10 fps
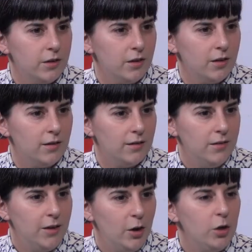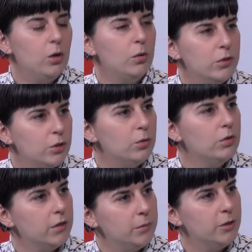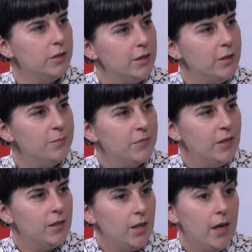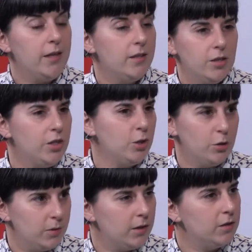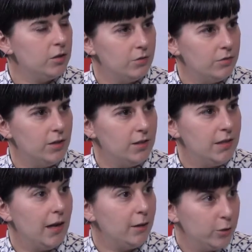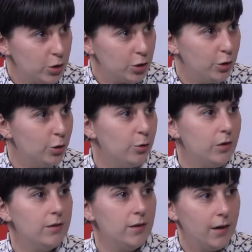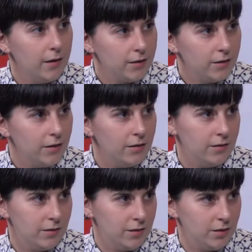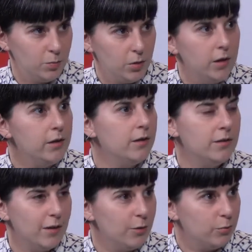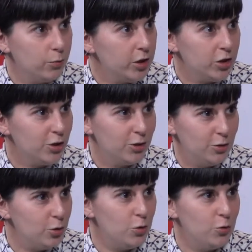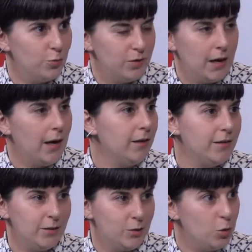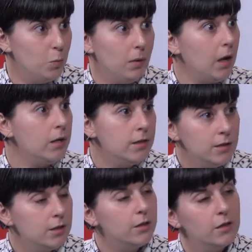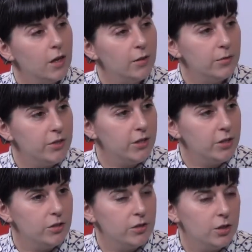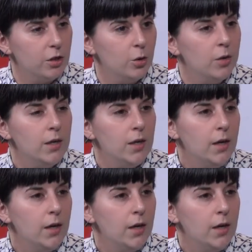an old-school community that this year, because of the talent show and the hackathon, has brought in kind of fresh new talent and new blood into the conversation. So